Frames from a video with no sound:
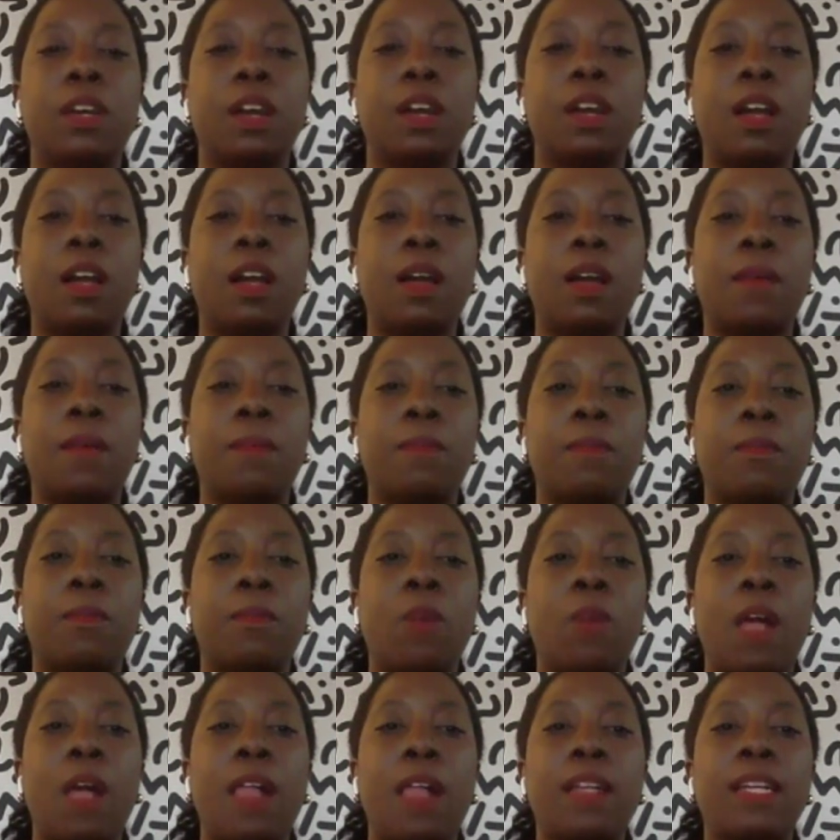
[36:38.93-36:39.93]

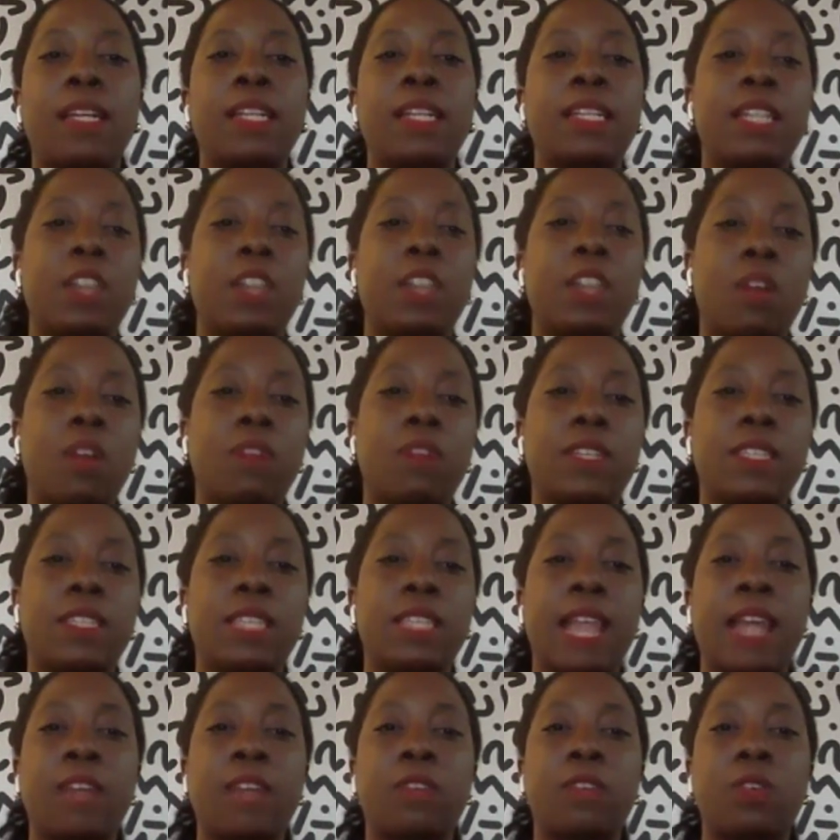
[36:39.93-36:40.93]
While in the
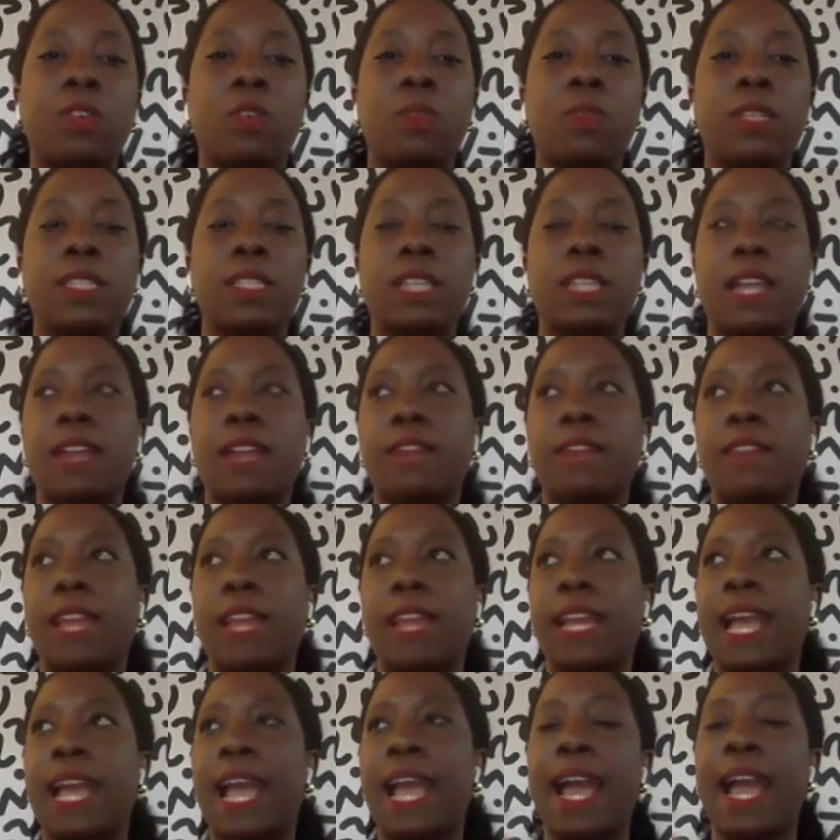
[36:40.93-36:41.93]
office, I could always kind of
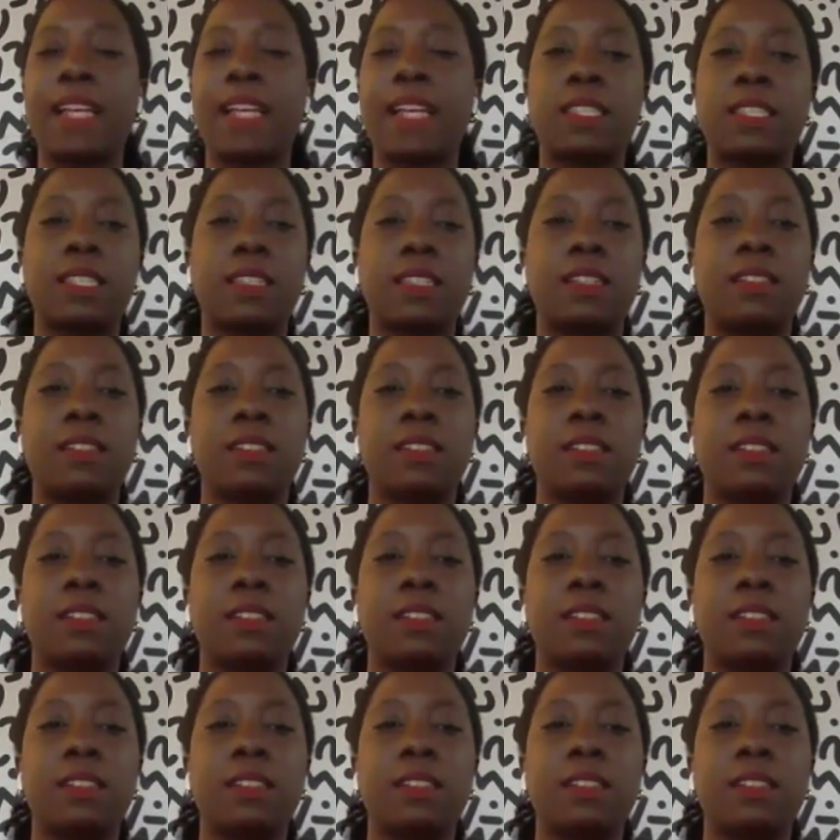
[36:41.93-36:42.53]
like ask,